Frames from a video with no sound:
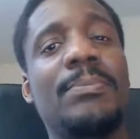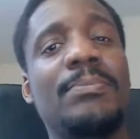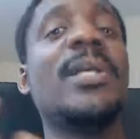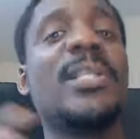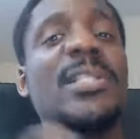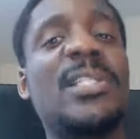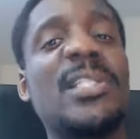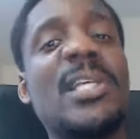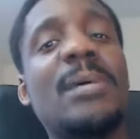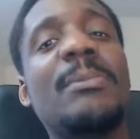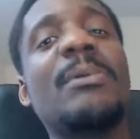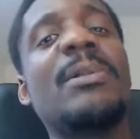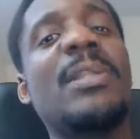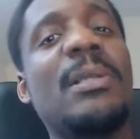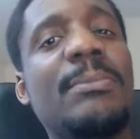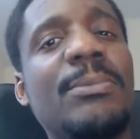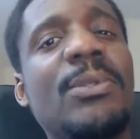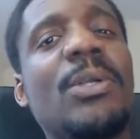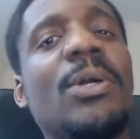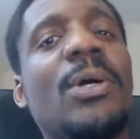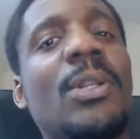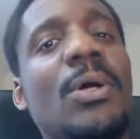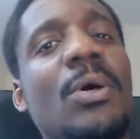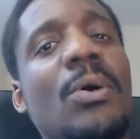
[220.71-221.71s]
Some of them
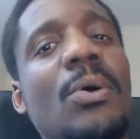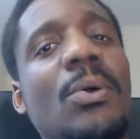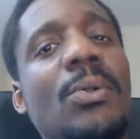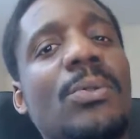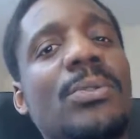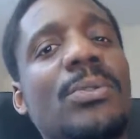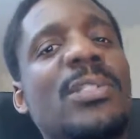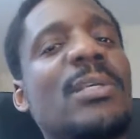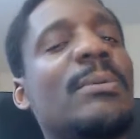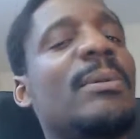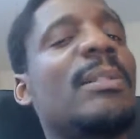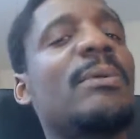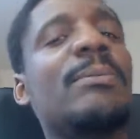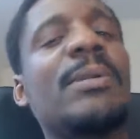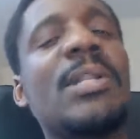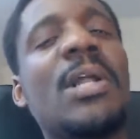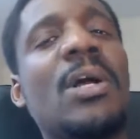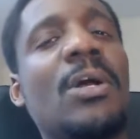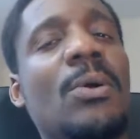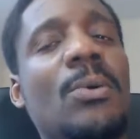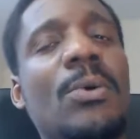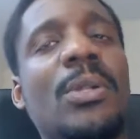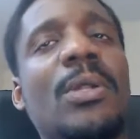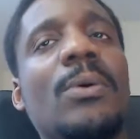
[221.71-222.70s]
you're going to hold. Some of them are
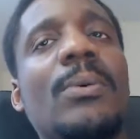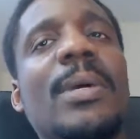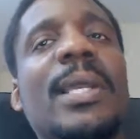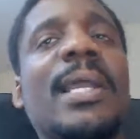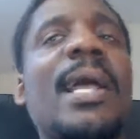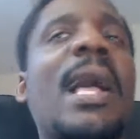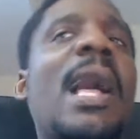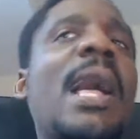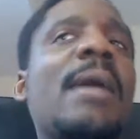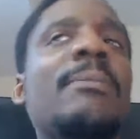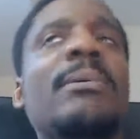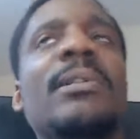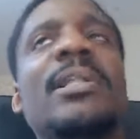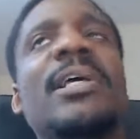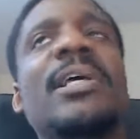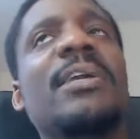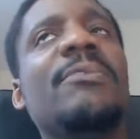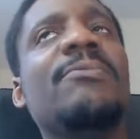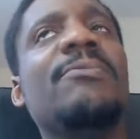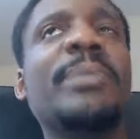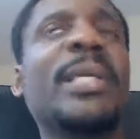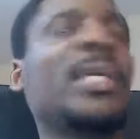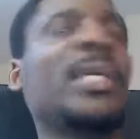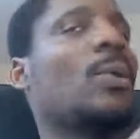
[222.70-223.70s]
not going away. I
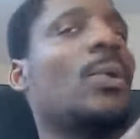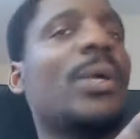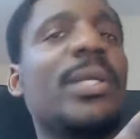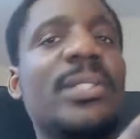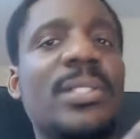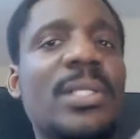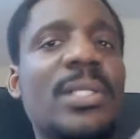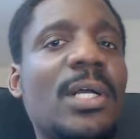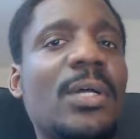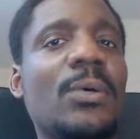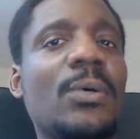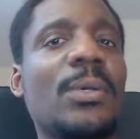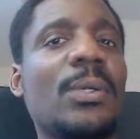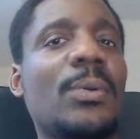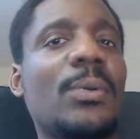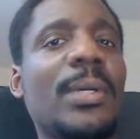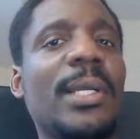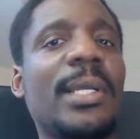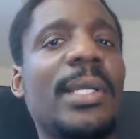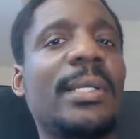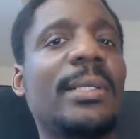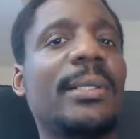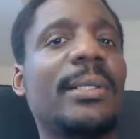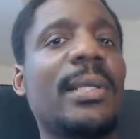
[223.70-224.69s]
believe Bitcoin's not going away.